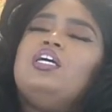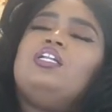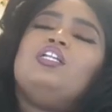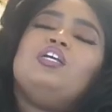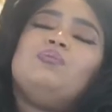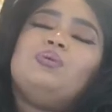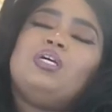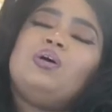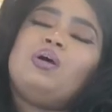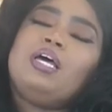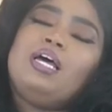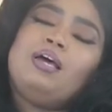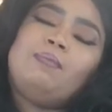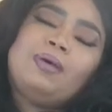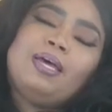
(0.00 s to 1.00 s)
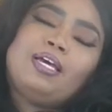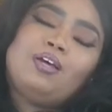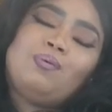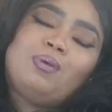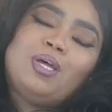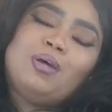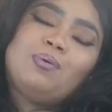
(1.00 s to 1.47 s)
And then we're going to come back
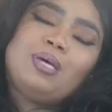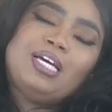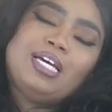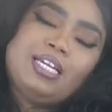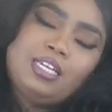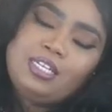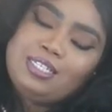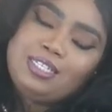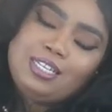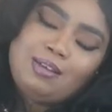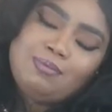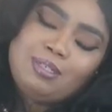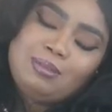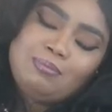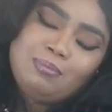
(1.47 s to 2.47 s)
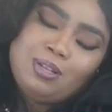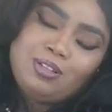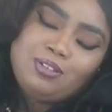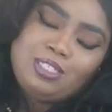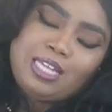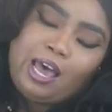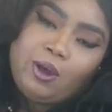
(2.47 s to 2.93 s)
and we're going to cut this lovely
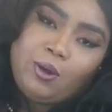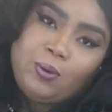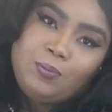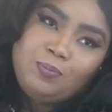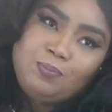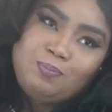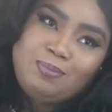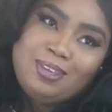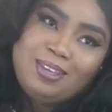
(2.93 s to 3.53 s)
mother sucker.